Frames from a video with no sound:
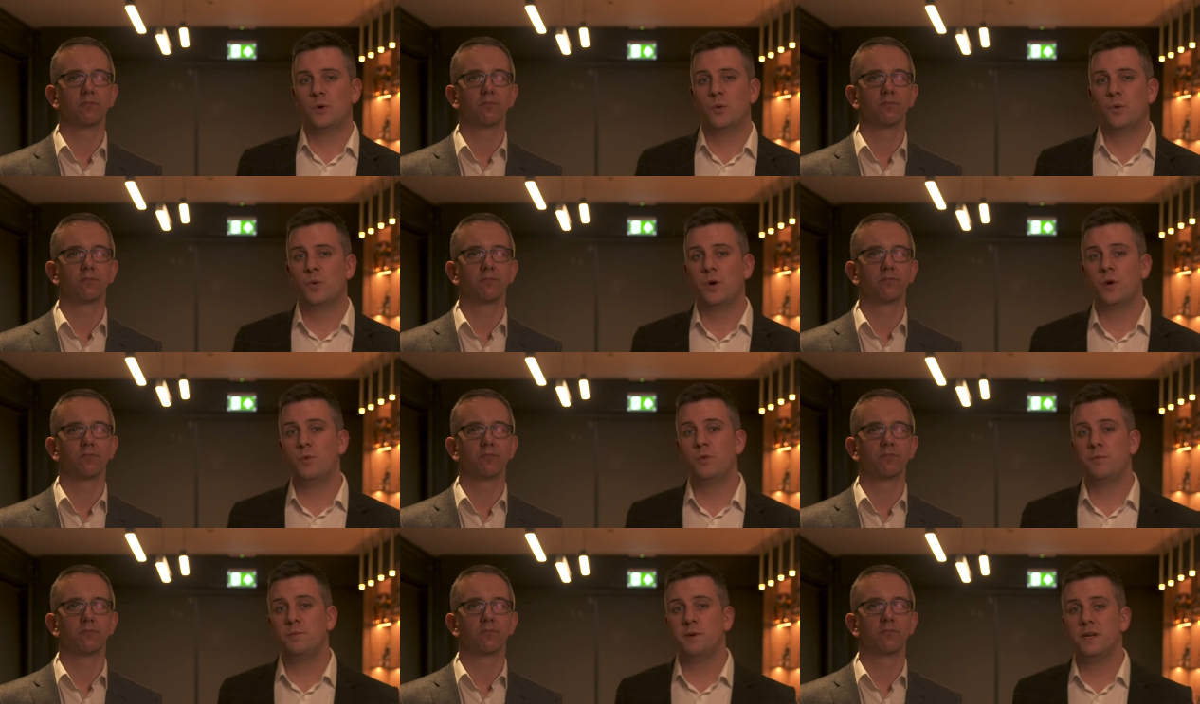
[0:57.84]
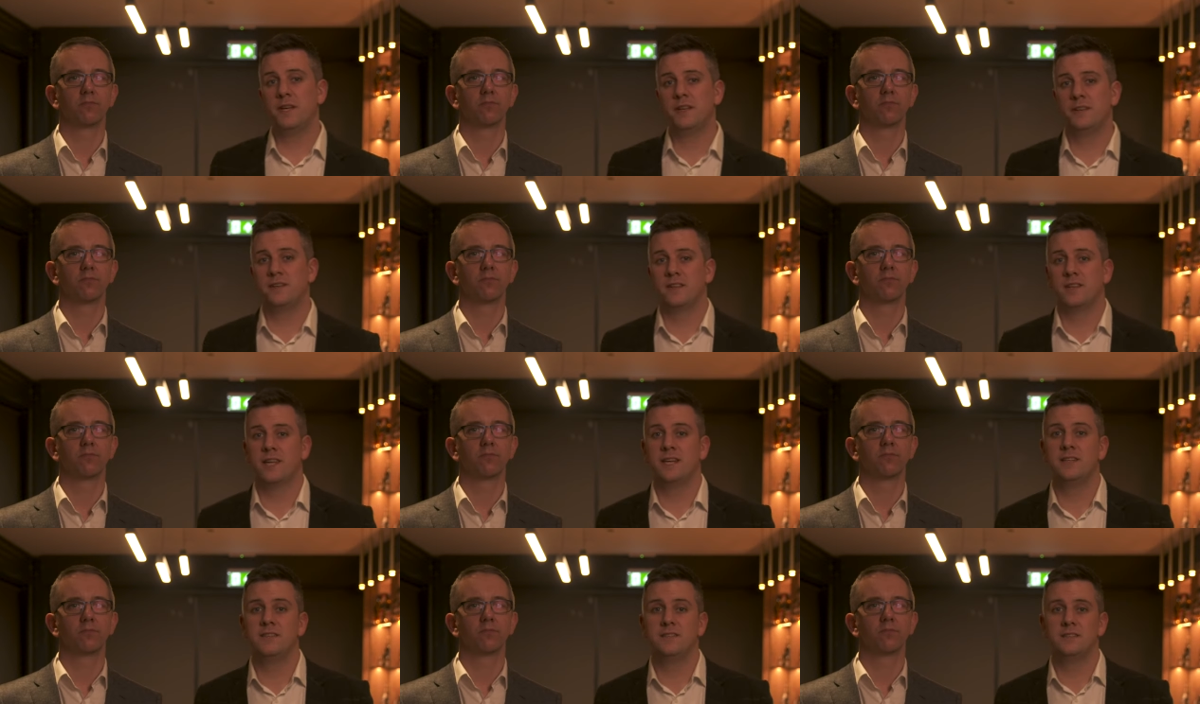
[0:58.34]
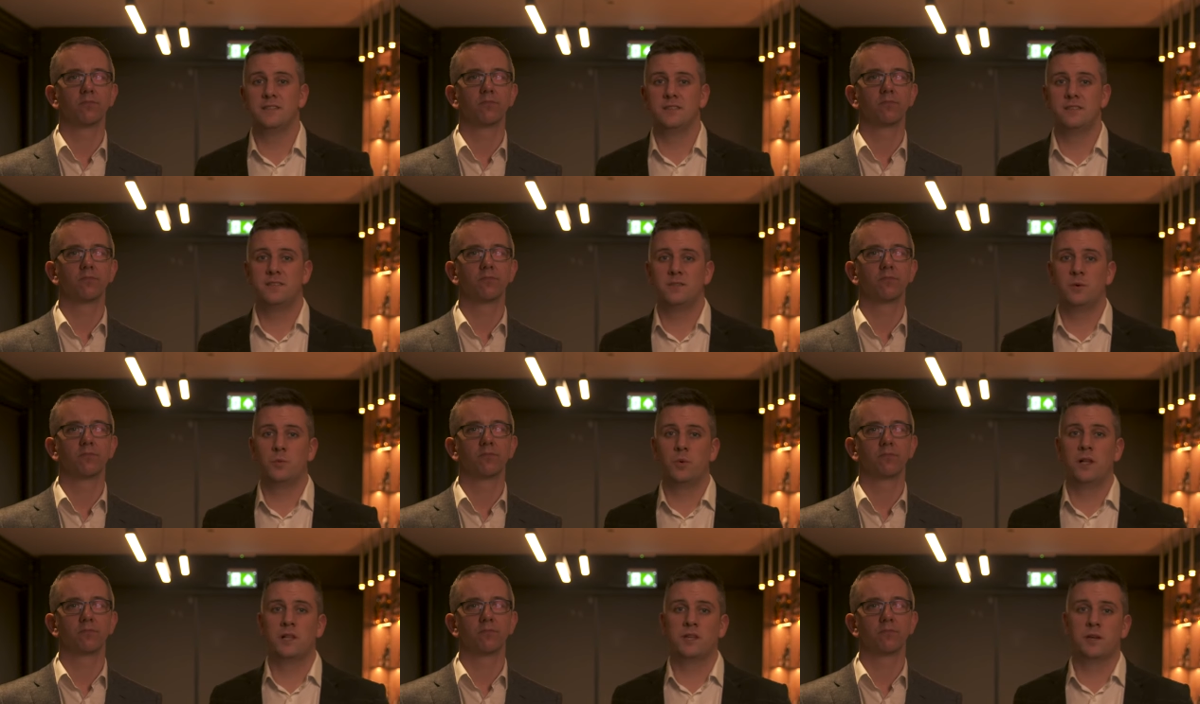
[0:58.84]
Speaker 1: We would be delighted
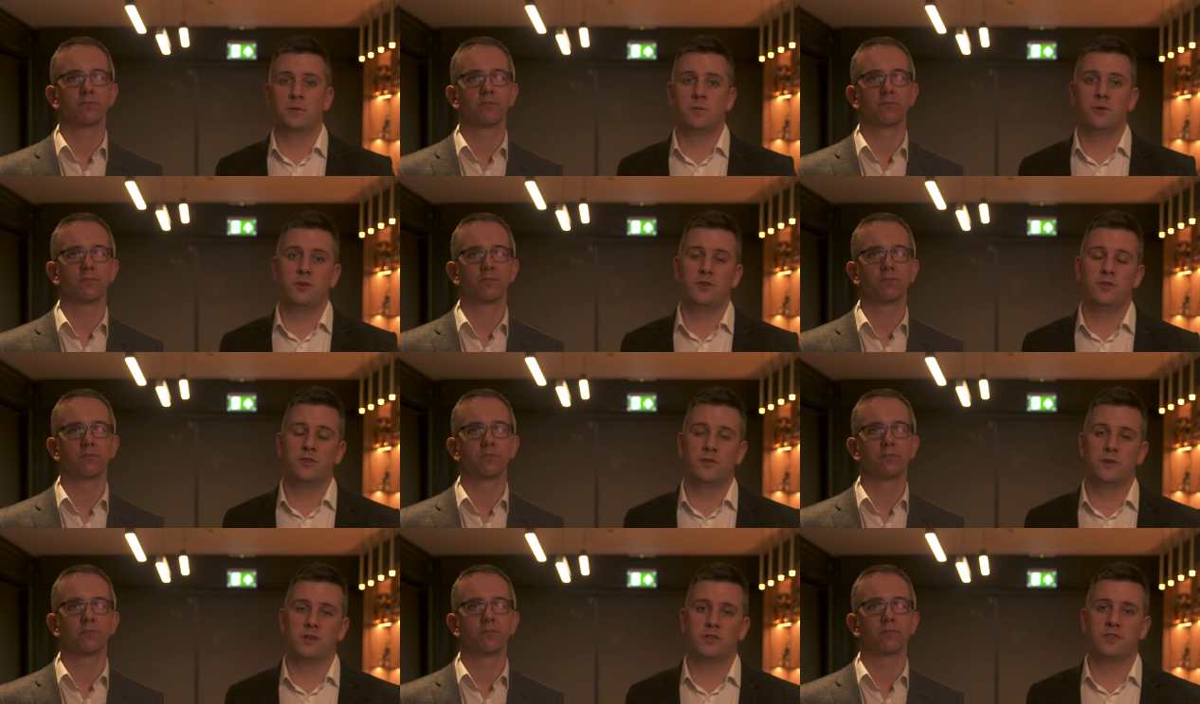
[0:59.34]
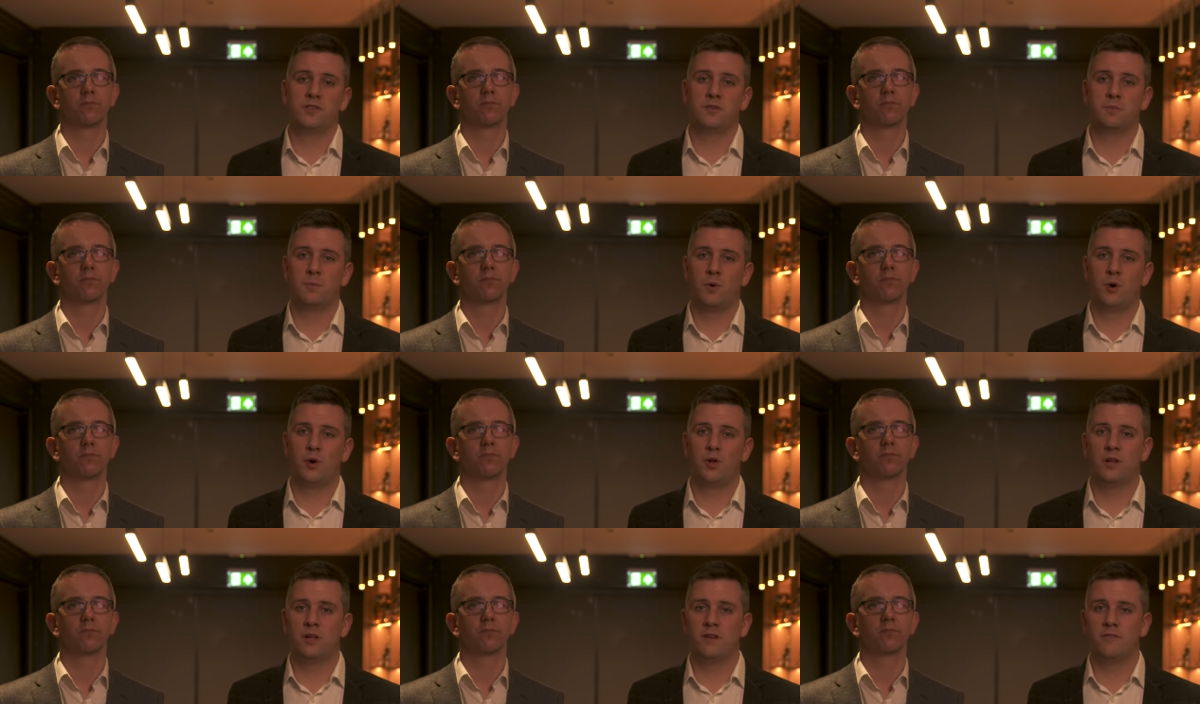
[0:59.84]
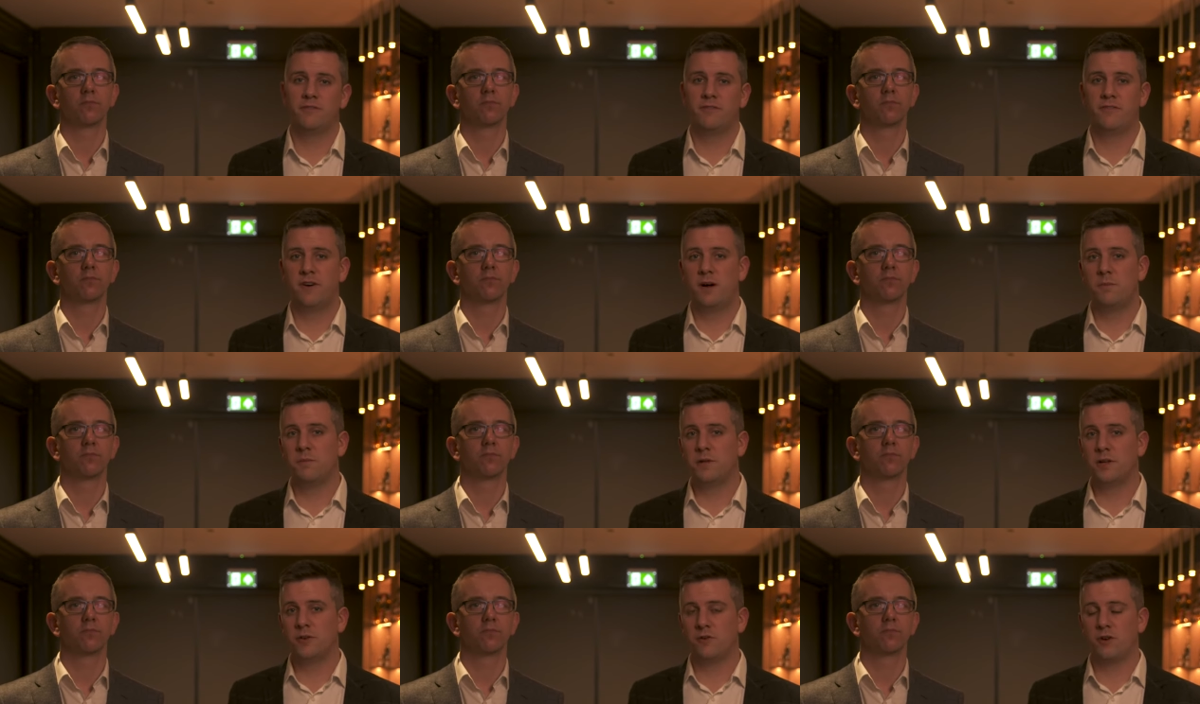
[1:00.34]
to welcome you to our small,
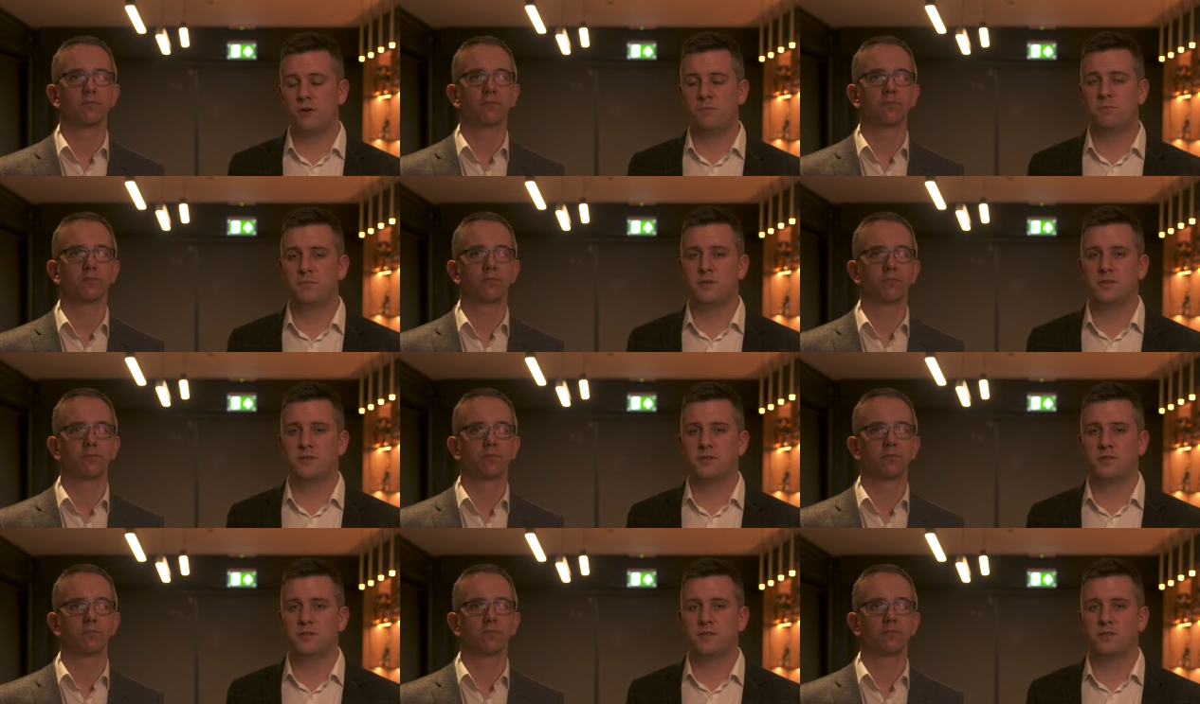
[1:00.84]
family-run